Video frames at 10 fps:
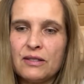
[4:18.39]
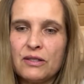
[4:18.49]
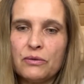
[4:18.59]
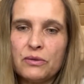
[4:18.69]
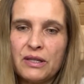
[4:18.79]

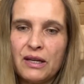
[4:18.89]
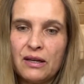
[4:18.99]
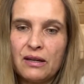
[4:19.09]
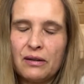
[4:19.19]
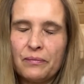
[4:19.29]

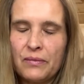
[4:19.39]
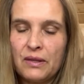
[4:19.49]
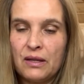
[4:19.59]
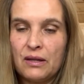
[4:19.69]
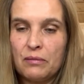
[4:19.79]
using
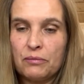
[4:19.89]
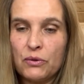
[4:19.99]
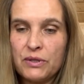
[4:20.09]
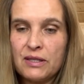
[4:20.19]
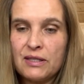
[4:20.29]

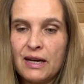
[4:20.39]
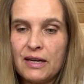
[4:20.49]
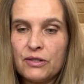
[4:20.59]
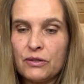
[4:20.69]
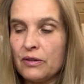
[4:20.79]
Prusa
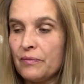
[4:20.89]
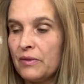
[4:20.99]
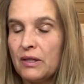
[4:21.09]
Slicer.